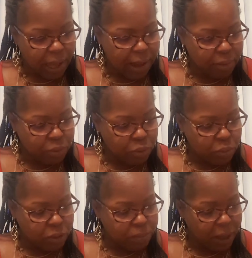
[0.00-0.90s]
God will
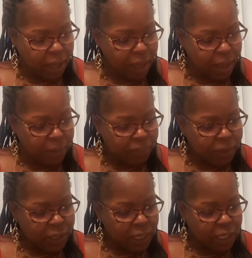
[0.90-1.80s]
repay
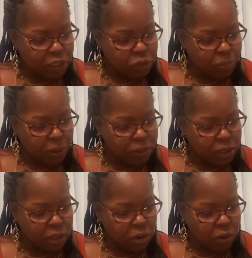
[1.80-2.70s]
each
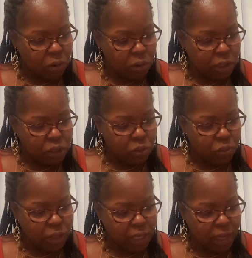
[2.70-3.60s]
person according to
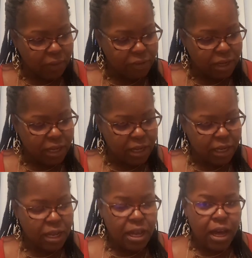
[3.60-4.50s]
what they have
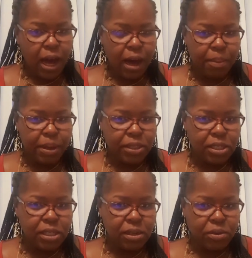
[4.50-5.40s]
done. Um, and
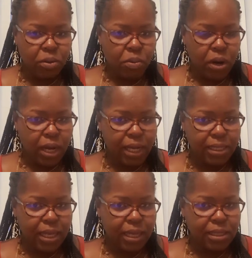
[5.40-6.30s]
just a little more
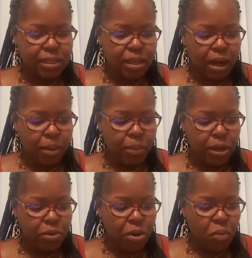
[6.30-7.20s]
context, um,
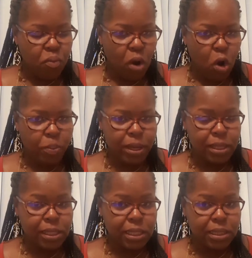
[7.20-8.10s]
here in
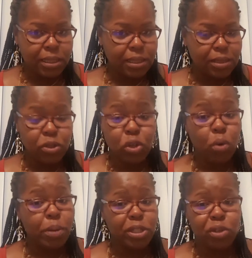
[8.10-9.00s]
Romans, there's
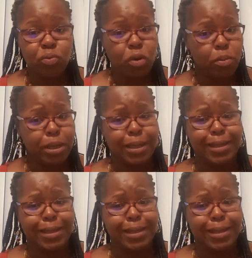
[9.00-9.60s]
so much in Romans.